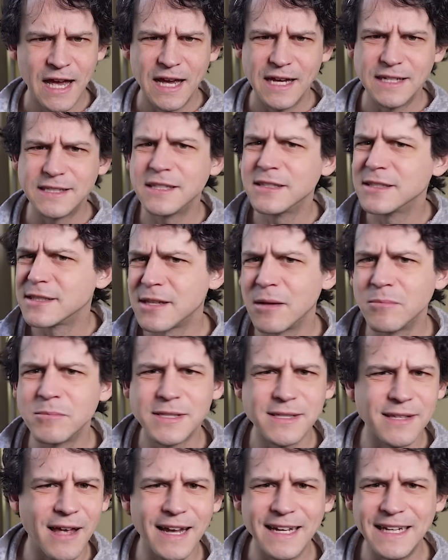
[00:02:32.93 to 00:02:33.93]
isn't some
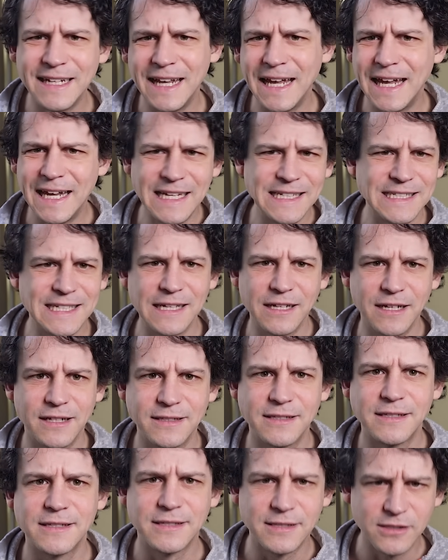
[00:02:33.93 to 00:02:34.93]
sign heating
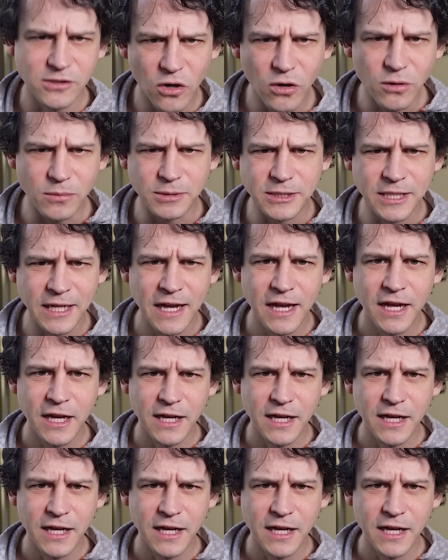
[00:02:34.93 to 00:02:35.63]
had stopped,